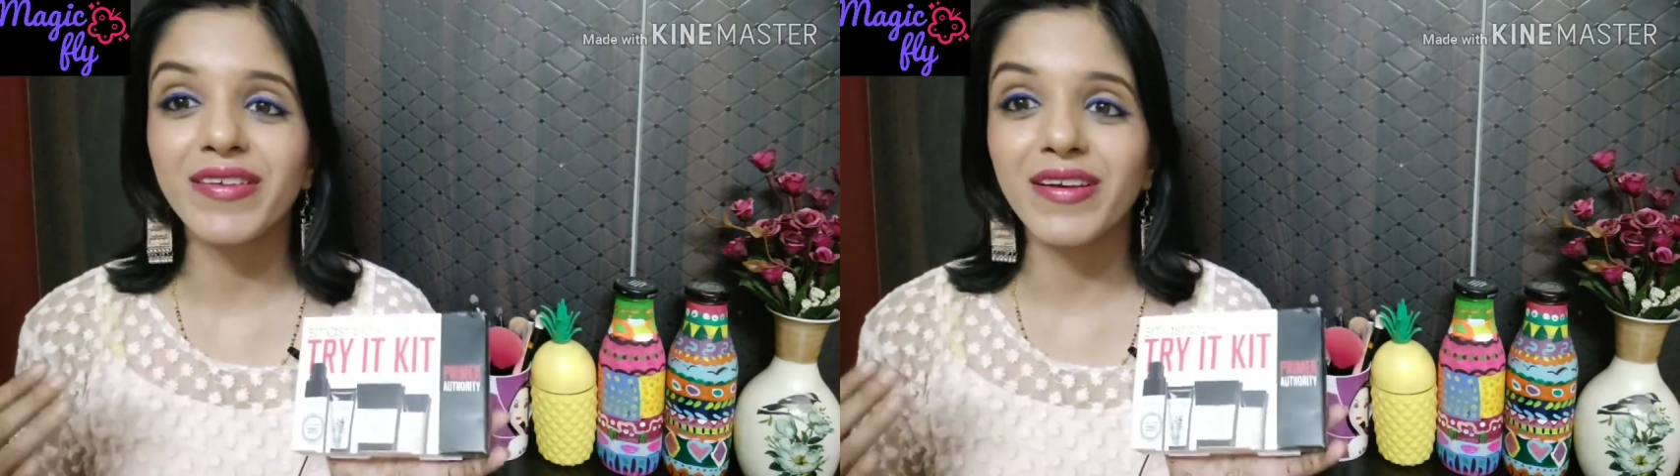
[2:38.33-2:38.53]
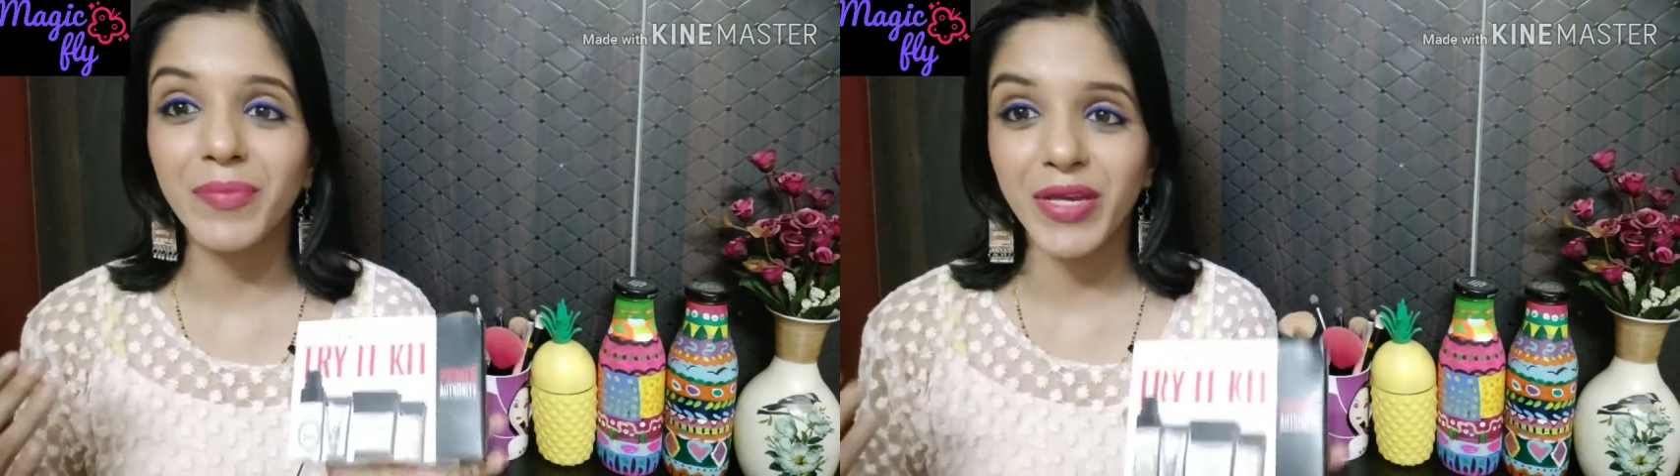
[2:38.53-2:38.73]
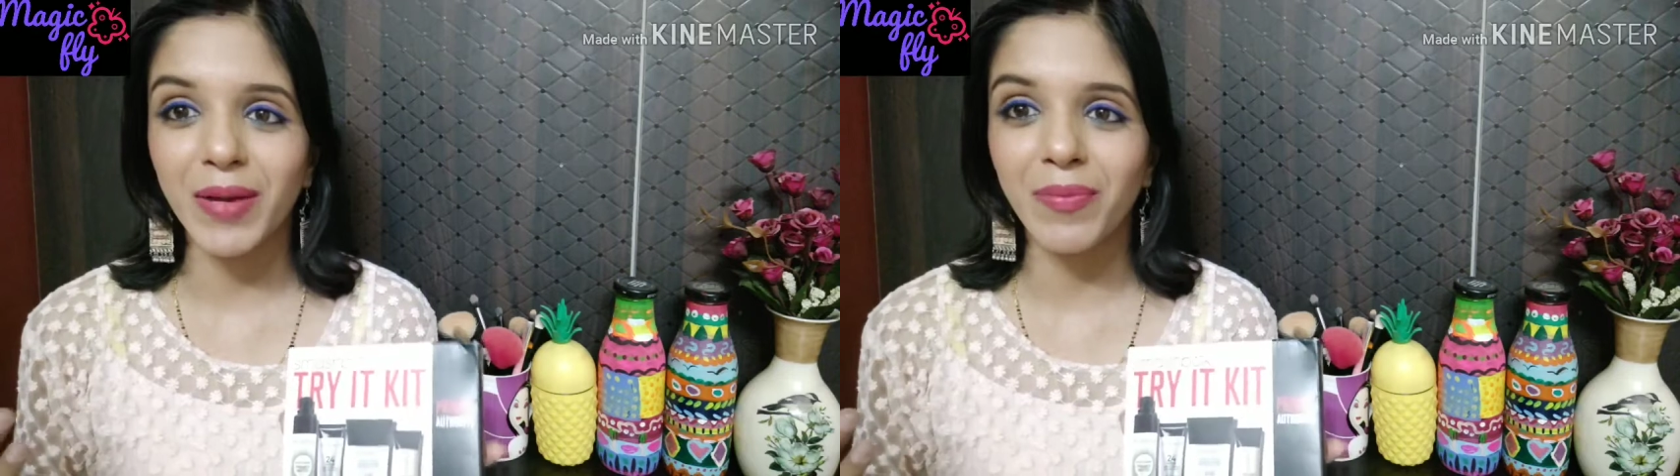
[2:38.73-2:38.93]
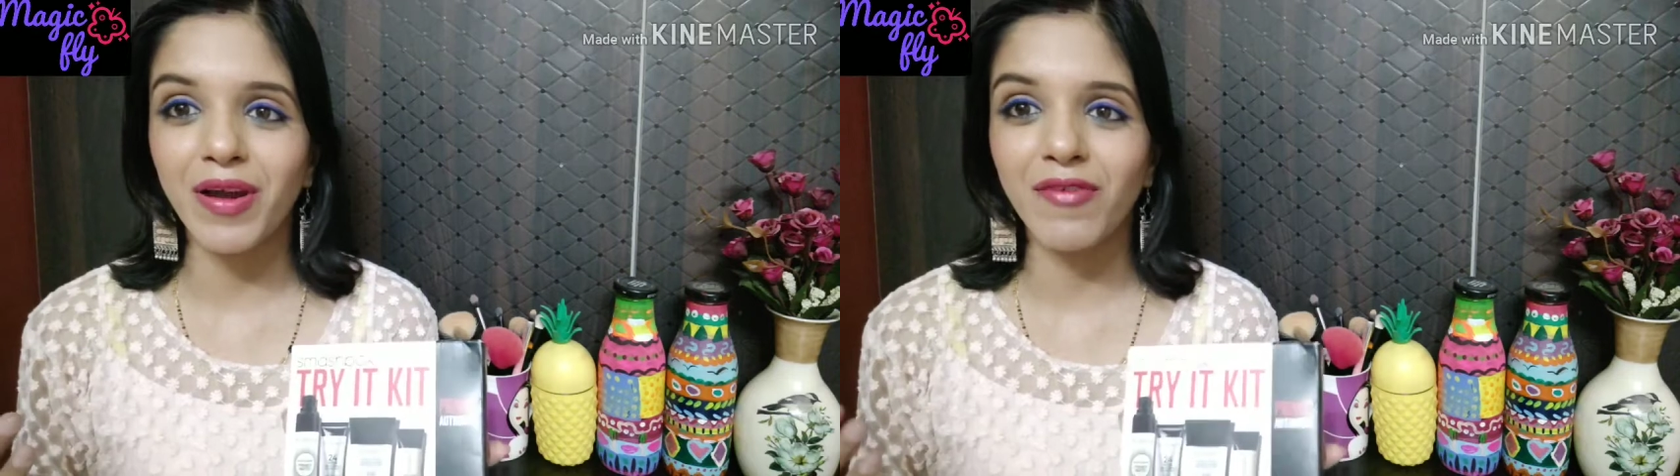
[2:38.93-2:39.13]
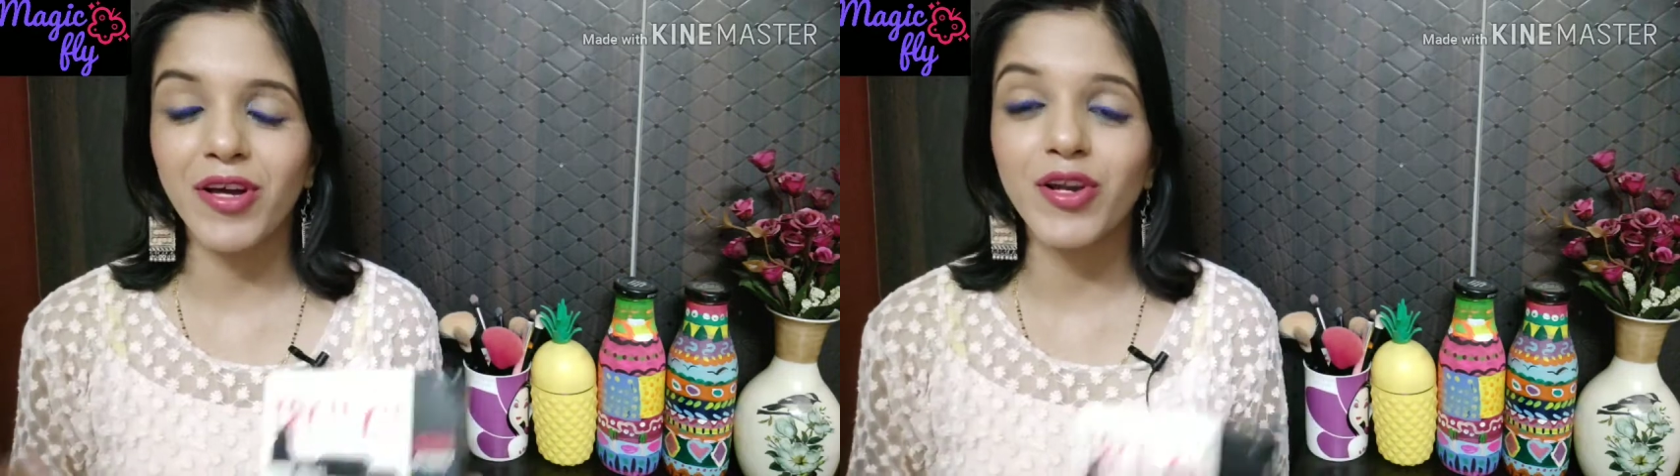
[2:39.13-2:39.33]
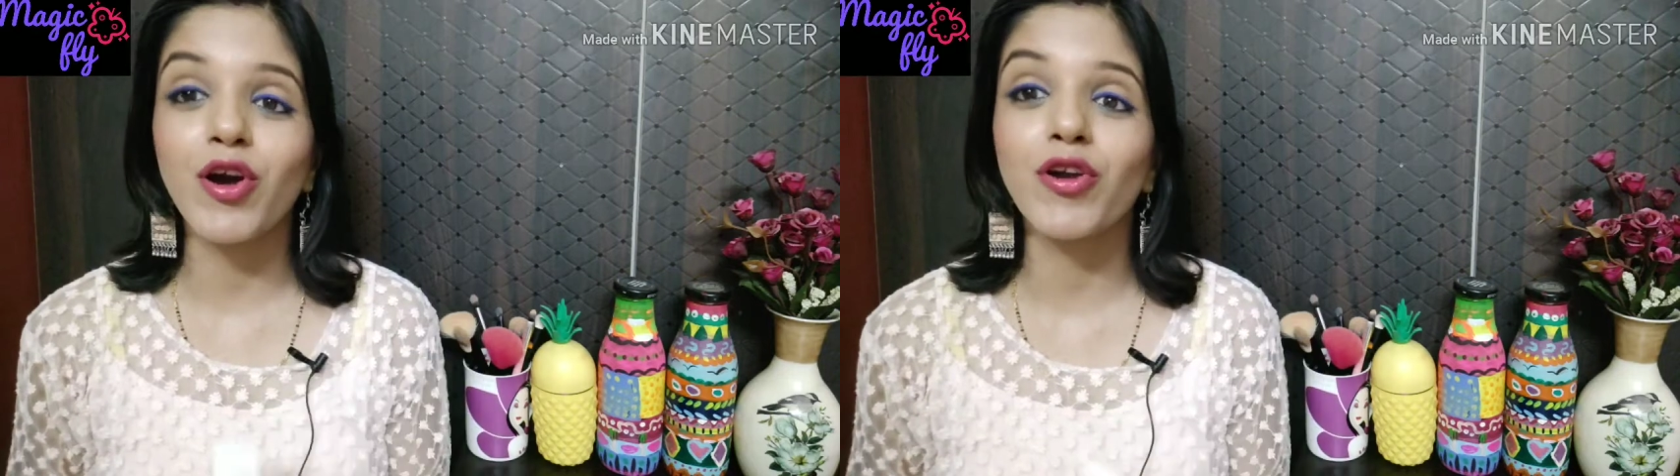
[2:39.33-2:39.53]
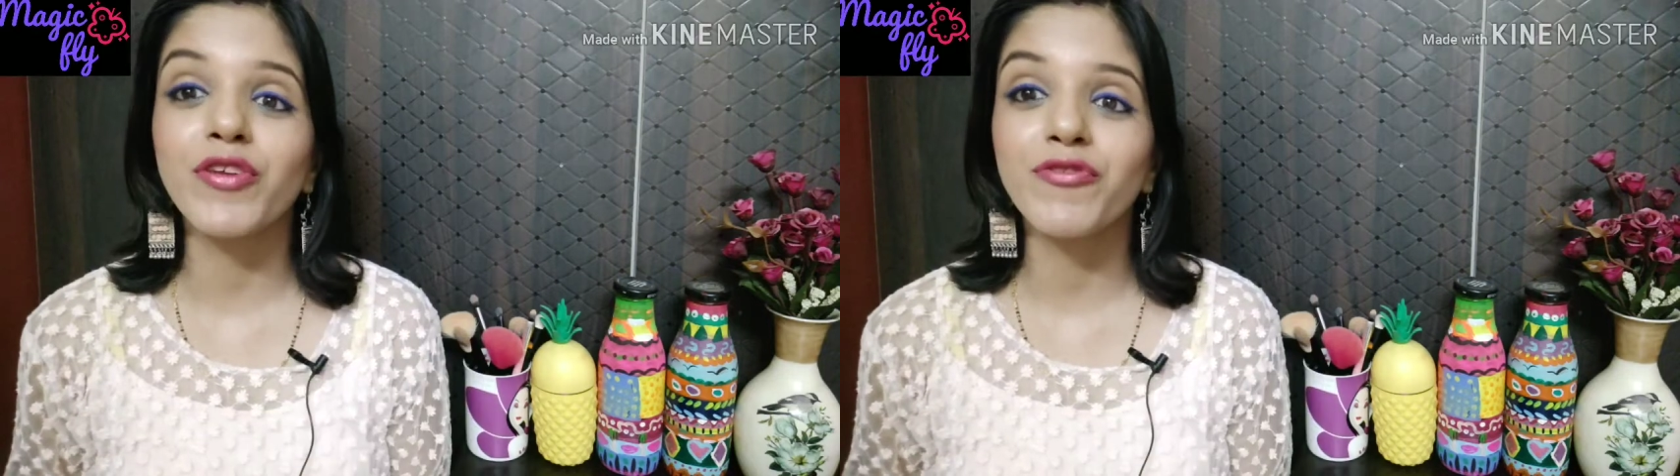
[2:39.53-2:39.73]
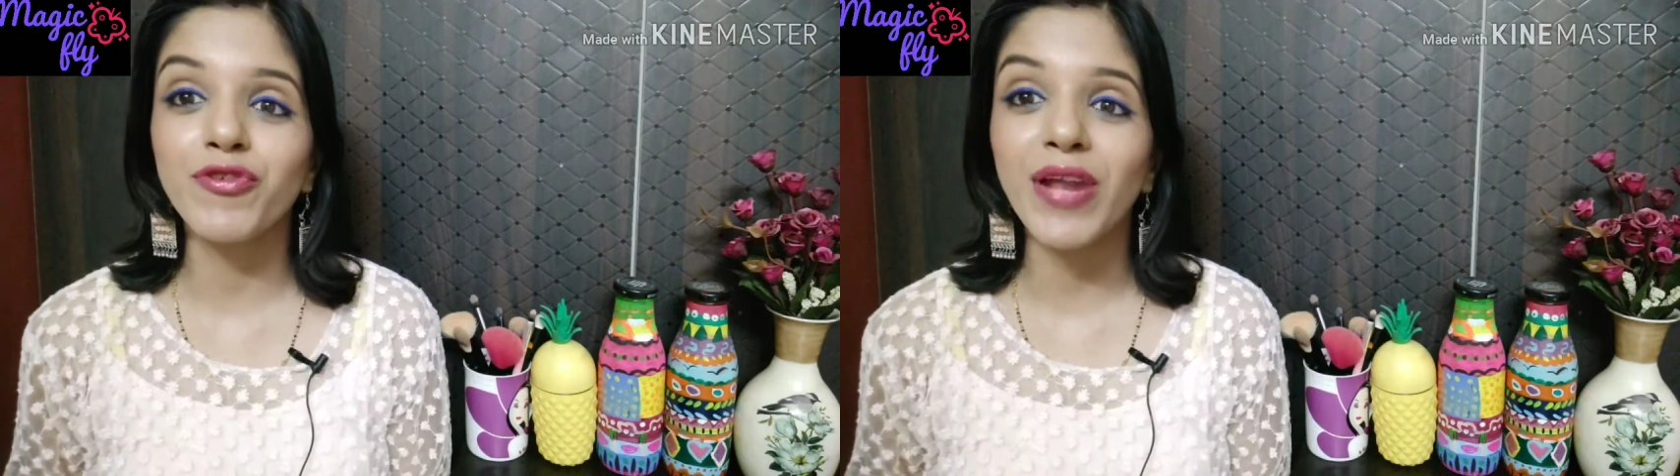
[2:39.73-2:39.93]
a makeup lover or
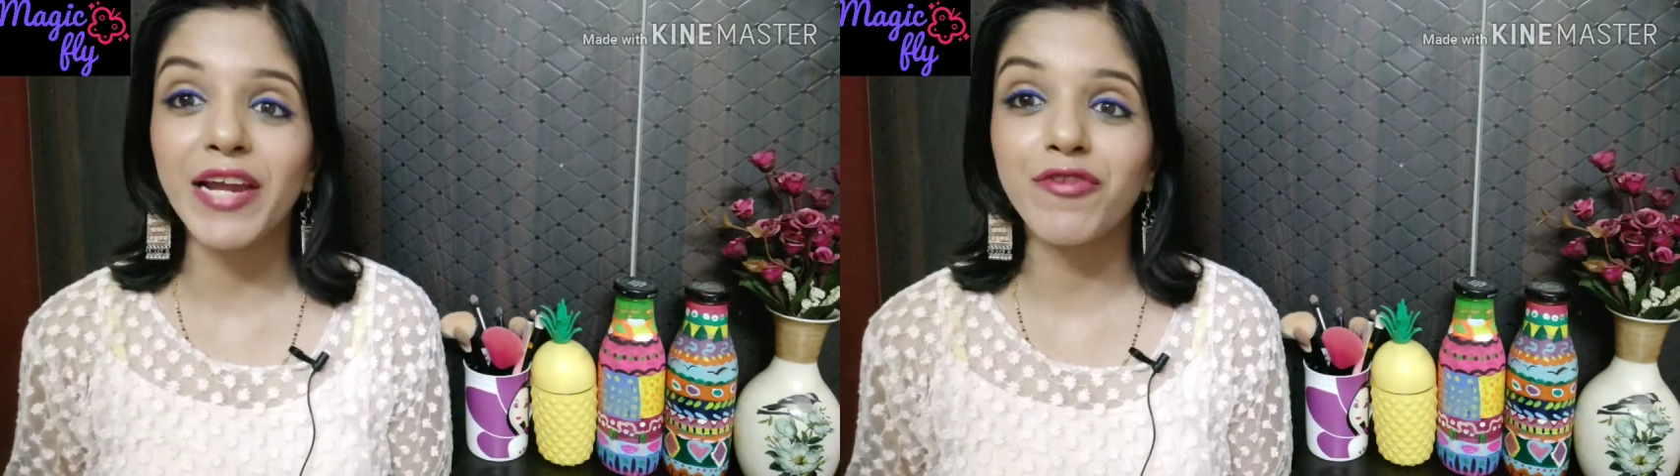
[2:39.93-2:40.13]
if you like